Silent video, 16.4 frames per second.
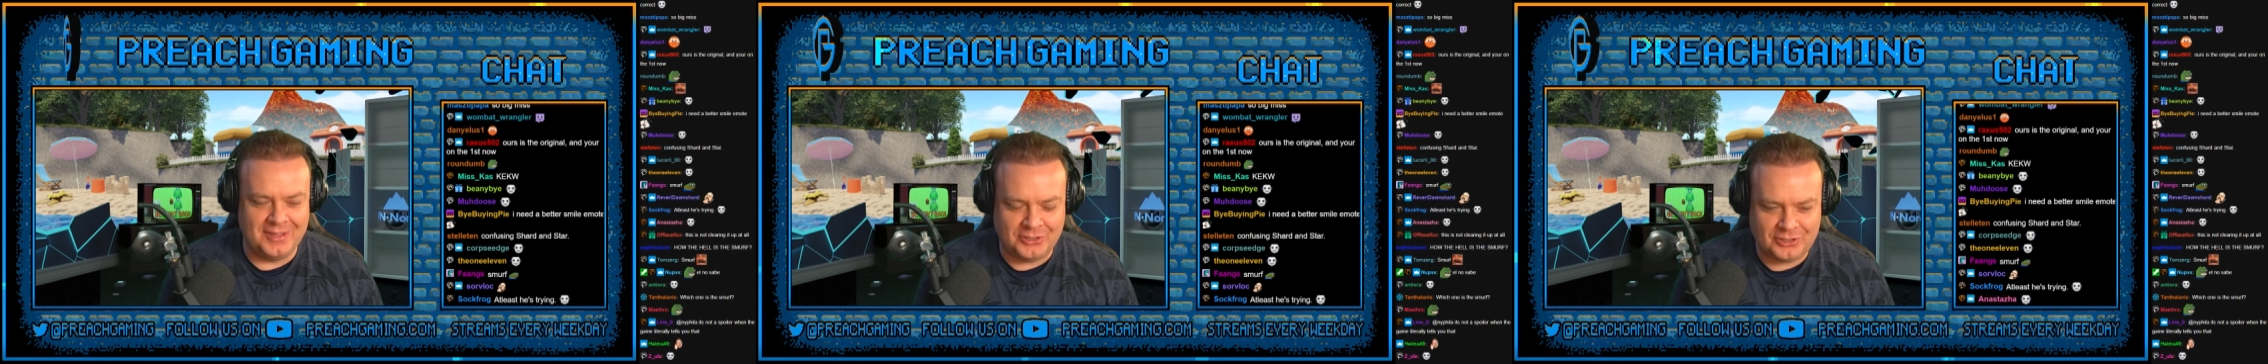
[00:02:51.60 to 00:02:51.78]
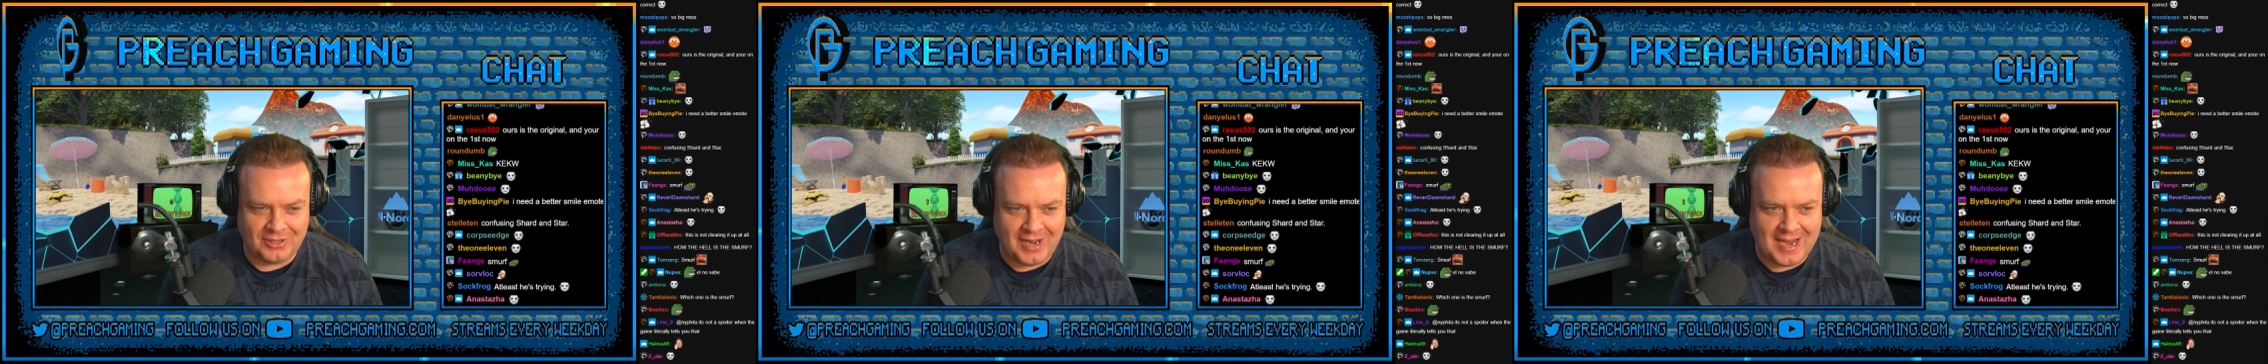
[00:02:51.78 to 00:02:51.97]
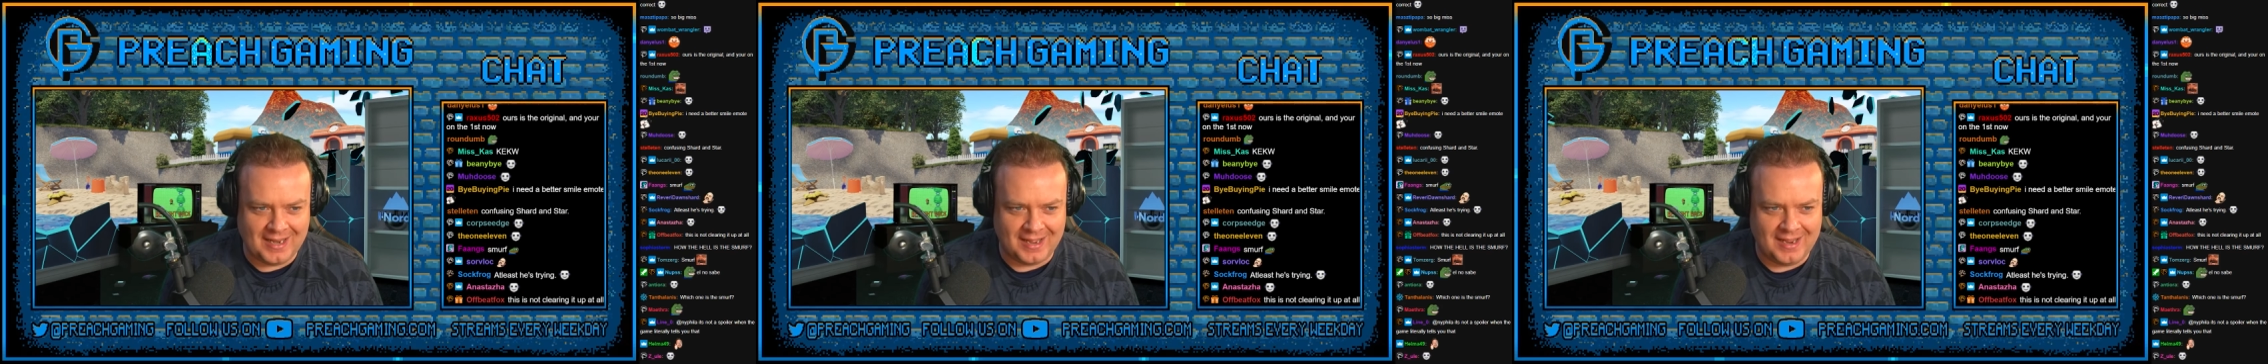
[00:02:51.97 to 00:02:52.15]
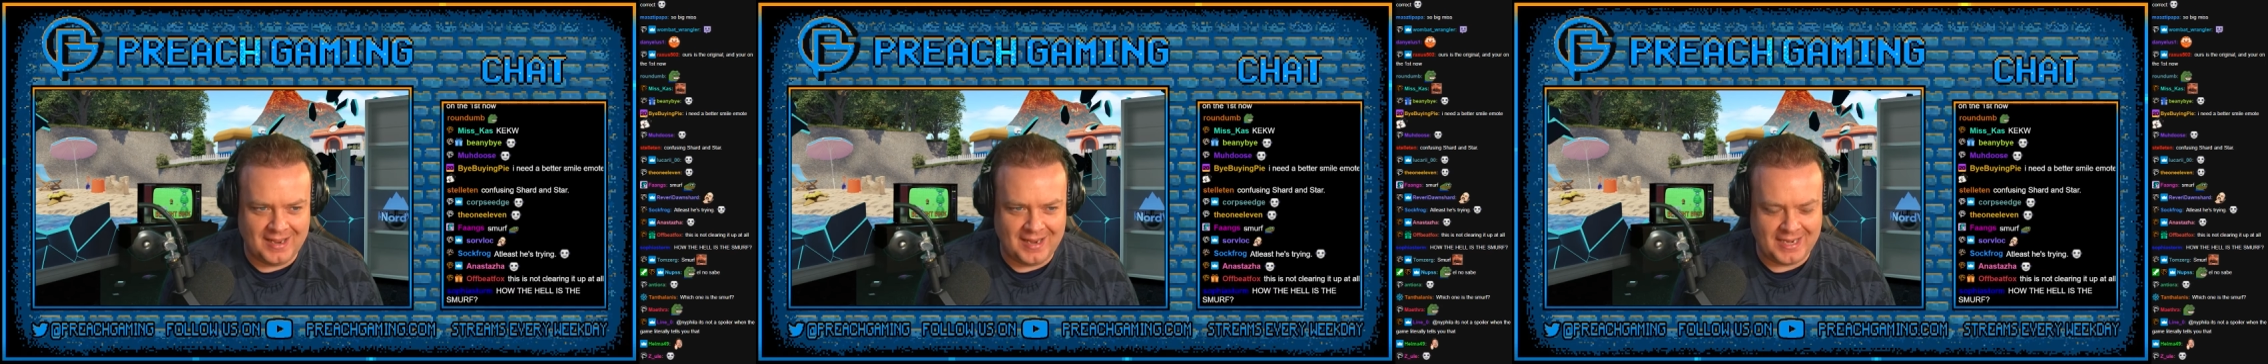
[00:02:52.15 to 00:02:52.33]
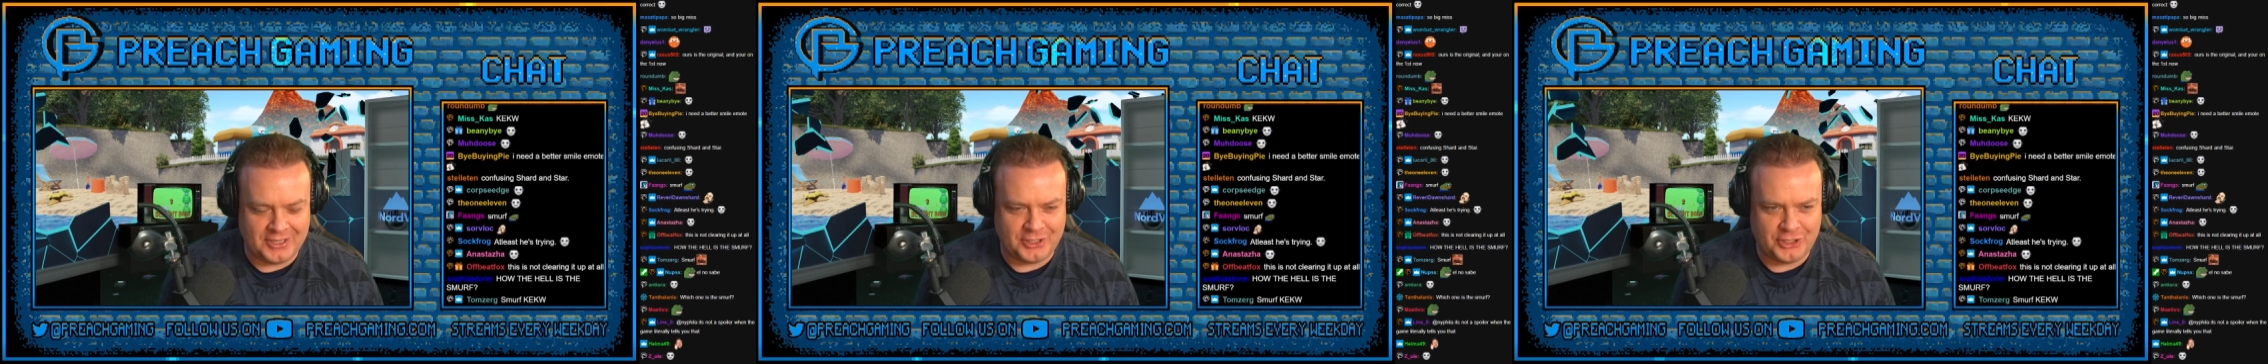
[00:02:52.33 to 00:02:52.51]
in the
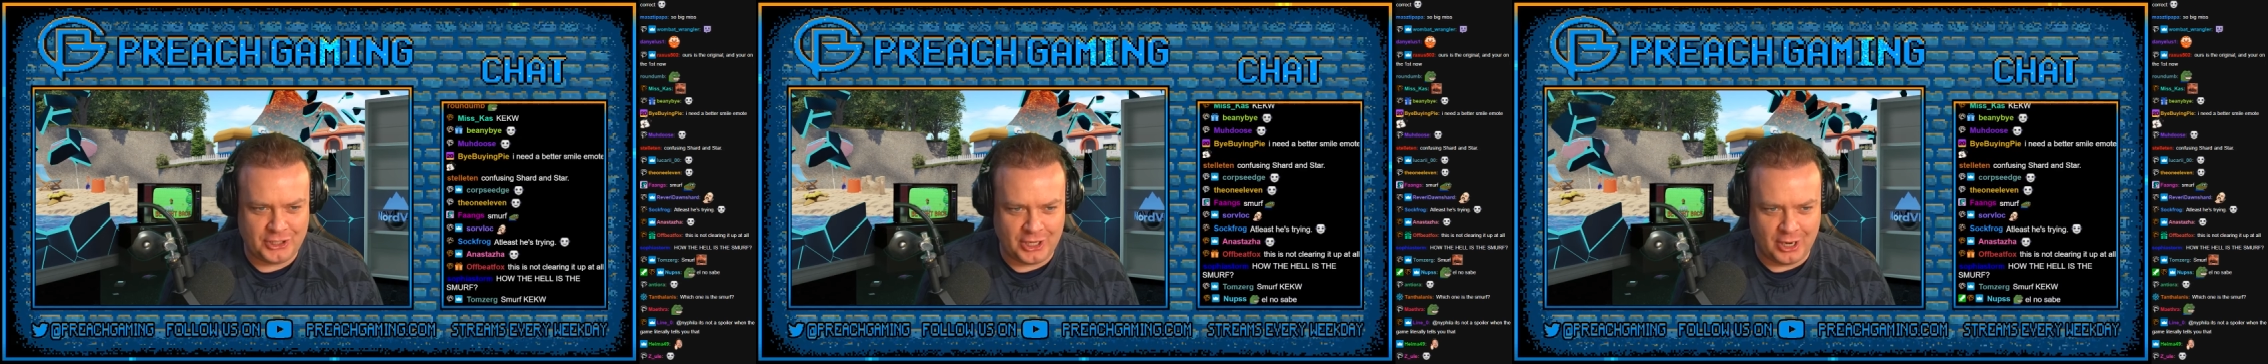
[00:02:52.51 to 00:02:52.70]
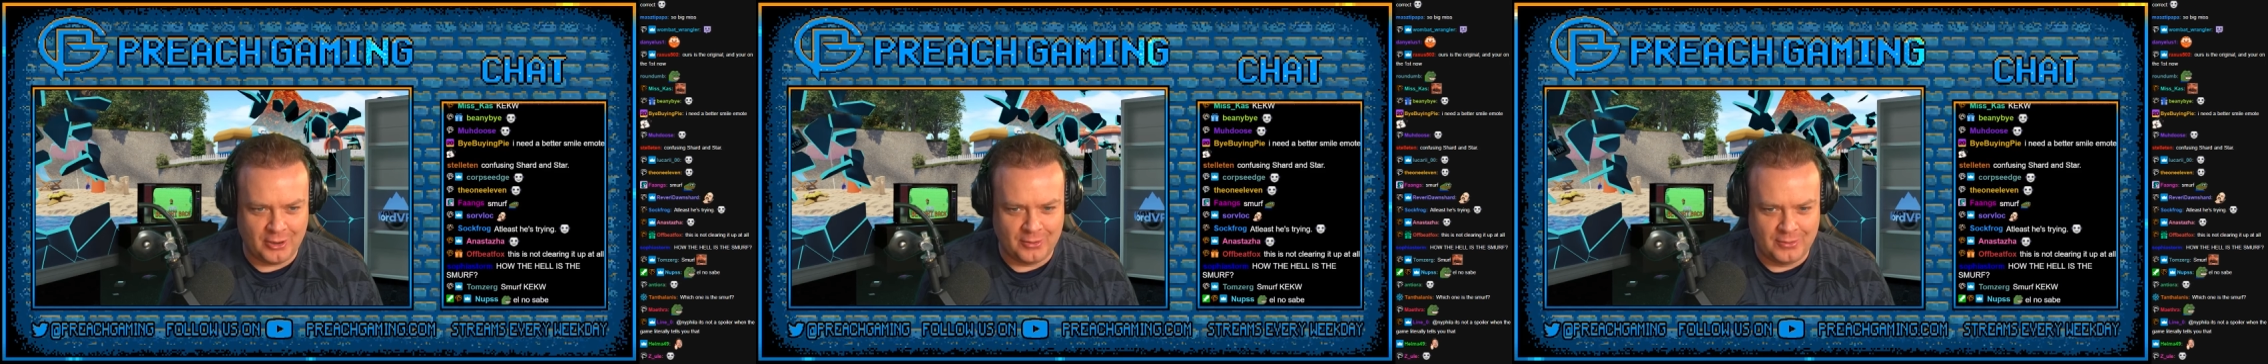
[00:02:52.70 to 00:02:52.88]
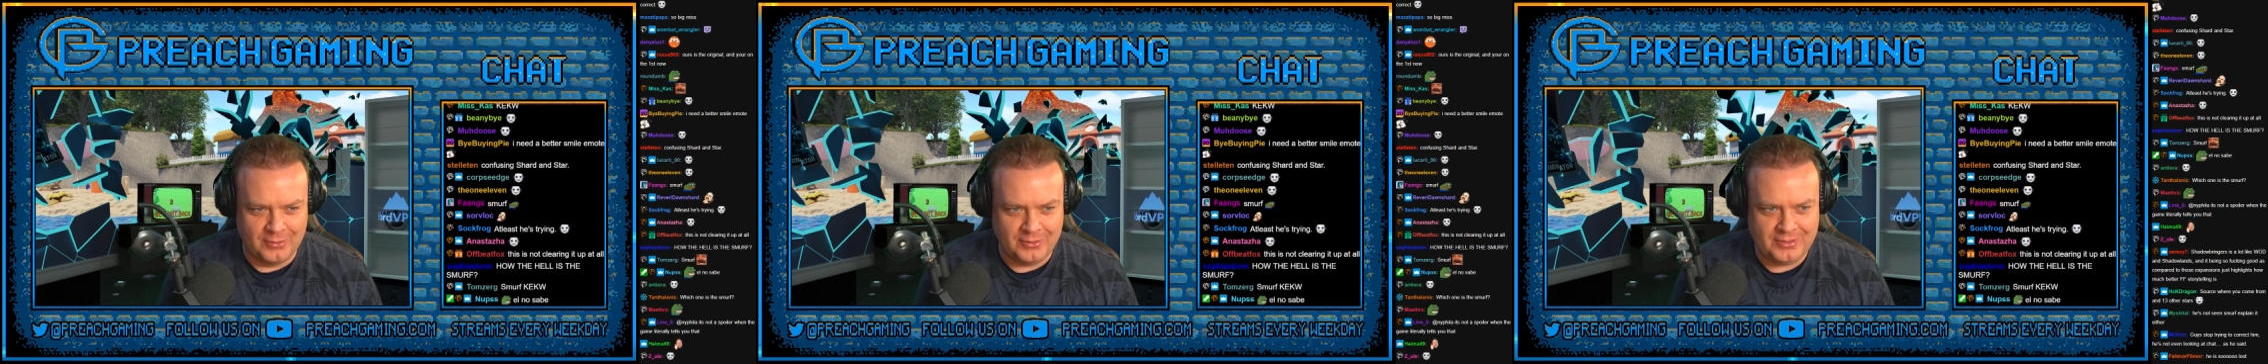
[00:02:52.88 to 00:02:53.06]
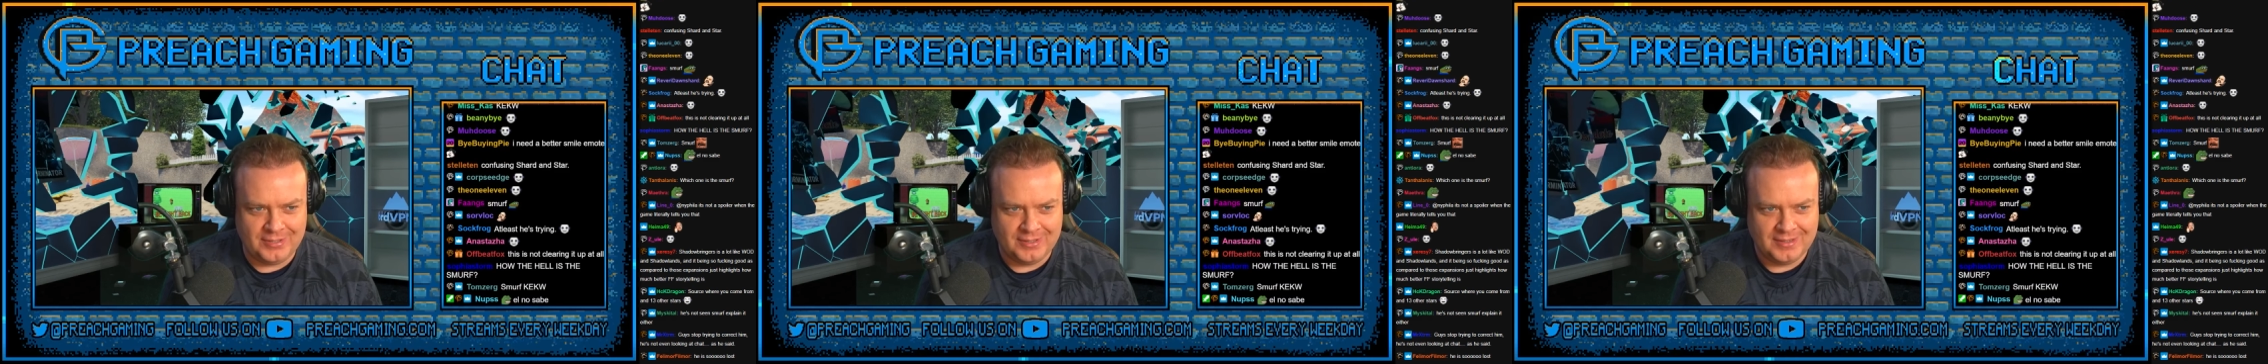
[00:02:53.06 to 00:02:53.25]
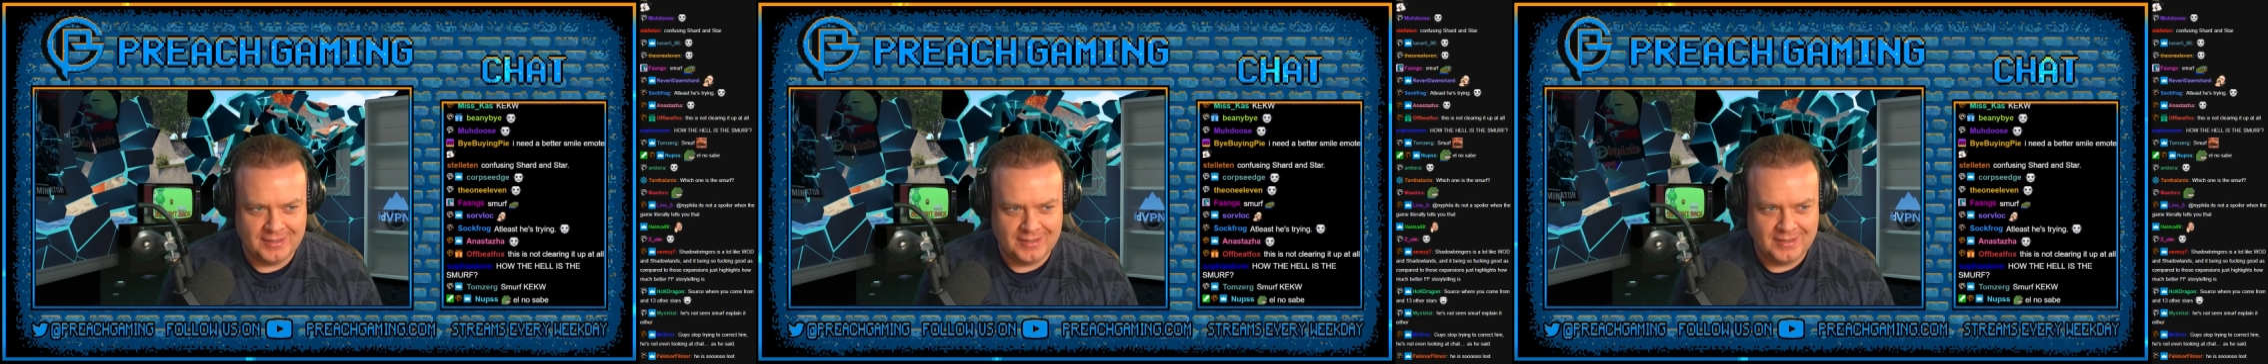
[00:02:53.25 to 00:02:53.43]
trailer, it showed